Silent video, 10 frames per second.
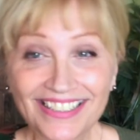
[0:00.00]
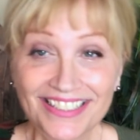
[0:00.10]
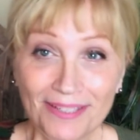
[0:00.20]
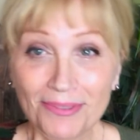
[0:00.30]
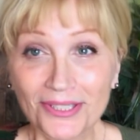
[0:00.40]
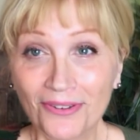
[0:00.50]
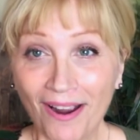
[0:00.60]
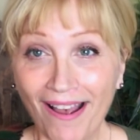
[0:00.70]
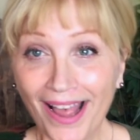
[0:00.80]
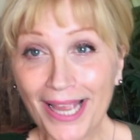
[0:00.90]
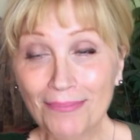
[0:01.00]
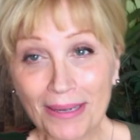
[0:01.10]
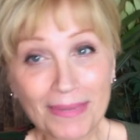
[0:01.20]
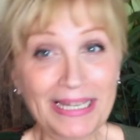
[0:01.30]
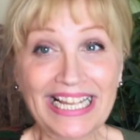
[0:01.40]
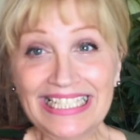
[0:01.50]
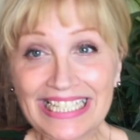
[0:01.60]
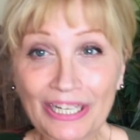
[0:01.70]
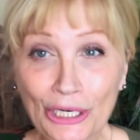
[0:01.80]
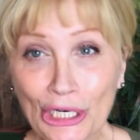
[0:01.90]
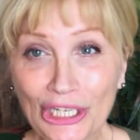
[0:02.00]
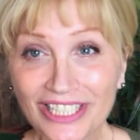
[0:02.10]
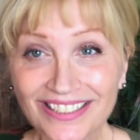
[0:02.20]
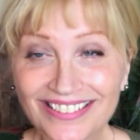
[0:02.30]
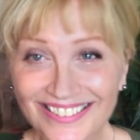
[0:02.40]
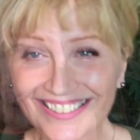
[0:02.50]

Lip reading: Subscribe. I'm a nice girl.